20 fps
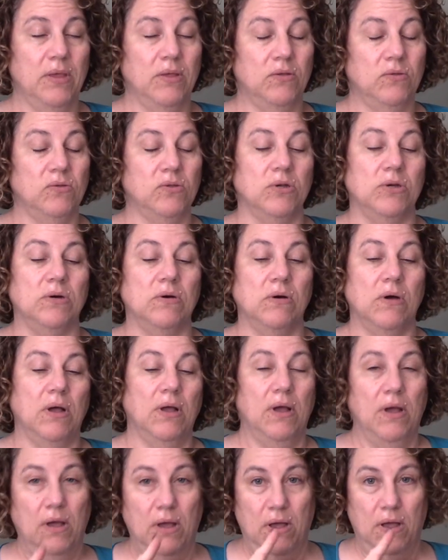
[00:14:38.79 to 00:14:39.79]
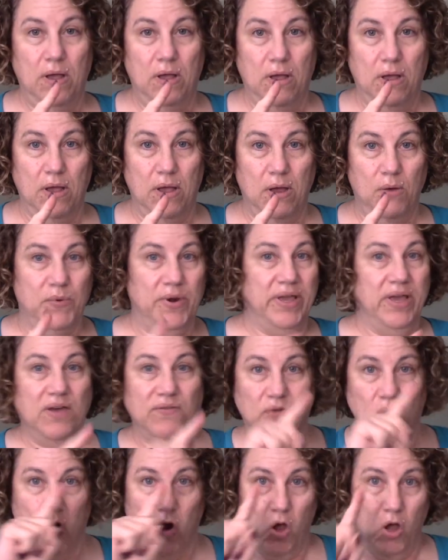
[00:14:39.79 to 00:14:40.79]
So I want to
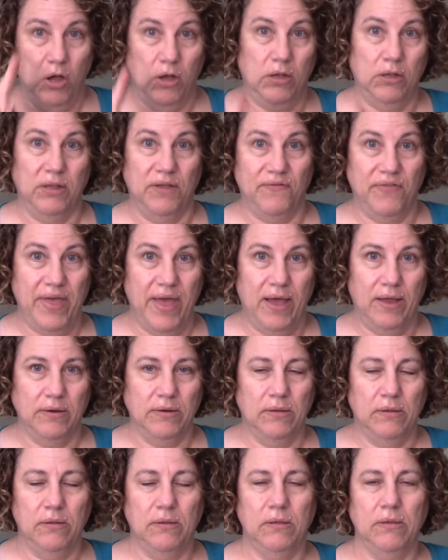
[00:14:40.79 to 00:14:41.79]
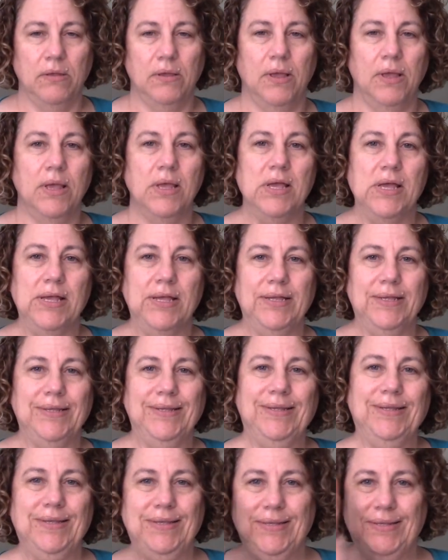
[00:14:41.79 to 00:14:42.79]
cover all of that.
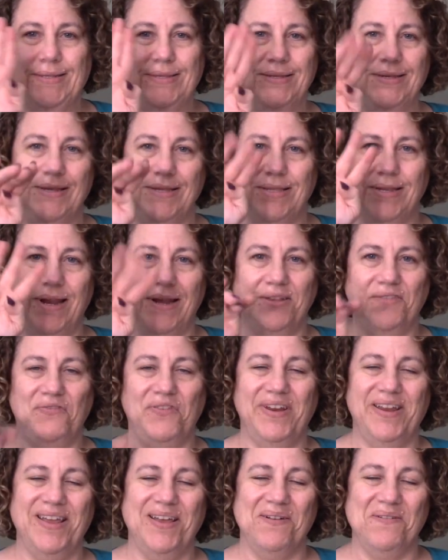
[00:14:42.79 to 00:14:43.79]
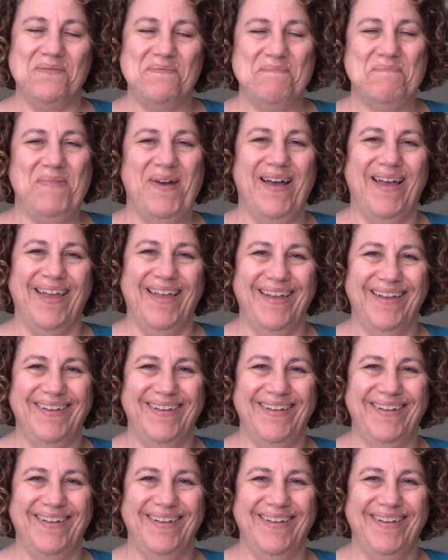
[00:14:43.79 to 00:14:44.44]
See you in the next video. Bye.